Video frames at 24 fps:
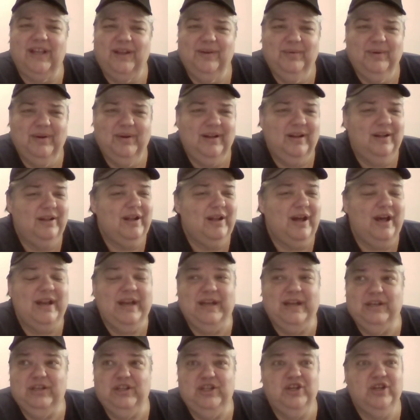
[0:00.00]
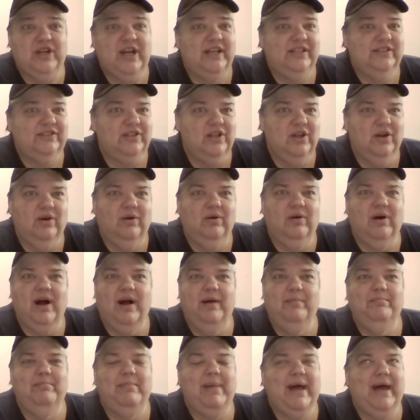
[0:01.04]
You guys know
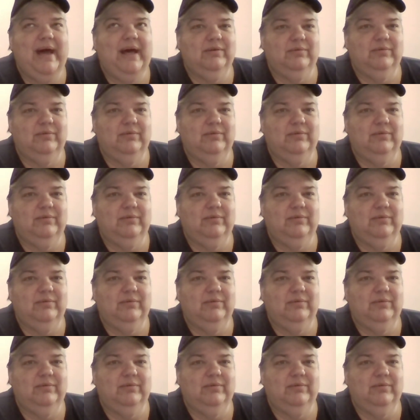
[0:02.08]
I'm bad